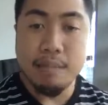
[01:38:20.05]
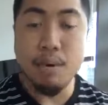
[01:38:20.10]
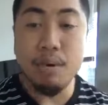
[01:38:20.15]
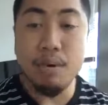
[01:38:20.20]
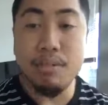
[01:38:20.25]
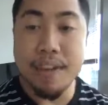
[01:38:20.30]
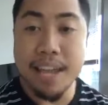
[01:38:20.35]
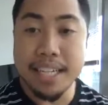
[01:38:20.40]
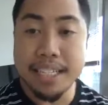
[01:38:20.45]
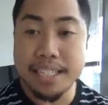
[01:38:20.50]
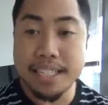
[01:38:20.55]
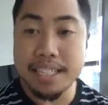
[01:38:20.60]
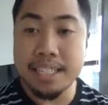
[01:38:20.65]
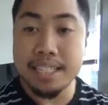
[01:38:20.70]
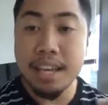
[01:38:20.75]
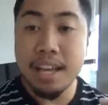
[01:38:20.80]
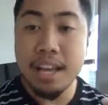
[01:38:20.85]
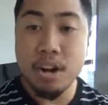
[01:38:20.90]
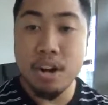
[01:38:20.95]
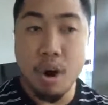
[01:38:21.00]

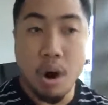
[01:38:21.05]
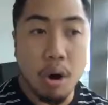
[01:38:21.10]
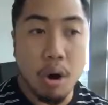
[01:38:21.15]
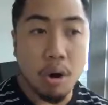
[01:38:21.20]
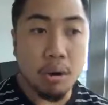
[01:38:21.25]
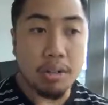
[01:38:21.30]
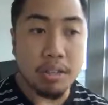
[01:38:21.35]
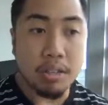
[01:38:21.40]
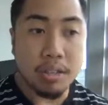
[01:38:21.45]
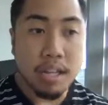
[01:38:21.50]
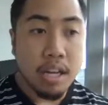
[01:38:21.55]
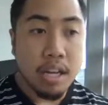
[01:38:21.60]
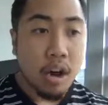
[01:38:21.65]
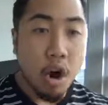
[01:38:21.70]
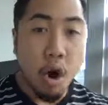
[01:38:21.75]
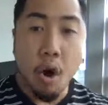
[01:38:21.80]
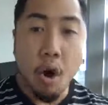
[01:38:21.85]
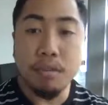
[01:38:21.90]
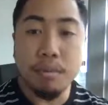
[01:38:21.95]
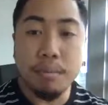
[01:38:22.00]
motivation calls,
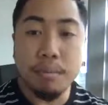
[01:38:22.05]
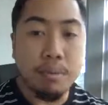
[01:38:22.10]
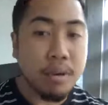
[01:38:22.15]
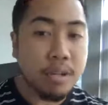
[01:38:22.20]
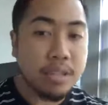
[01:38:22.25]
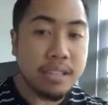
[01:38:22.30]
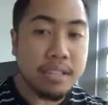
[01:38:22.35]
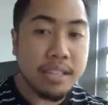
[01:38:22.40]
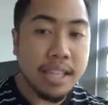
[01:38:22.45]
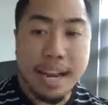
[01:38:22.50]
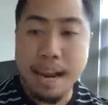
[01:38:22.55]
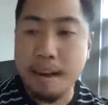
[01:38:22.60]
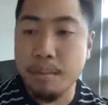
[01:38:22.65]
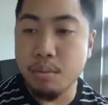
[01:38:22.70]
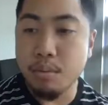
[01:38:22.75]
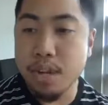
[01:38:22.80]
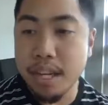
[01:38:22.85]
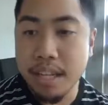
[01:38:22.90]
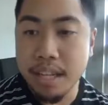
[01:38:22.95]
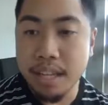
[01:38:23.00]
all the books that
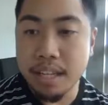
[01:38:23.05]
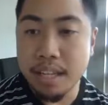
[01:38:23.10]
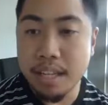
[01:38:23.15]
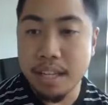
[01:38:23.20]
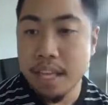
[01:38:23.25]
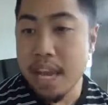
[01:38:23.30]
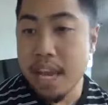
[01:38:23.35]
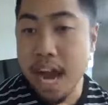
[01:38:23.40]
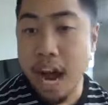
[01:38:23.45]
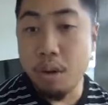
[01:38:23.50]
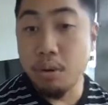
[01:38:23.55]
I'm reading.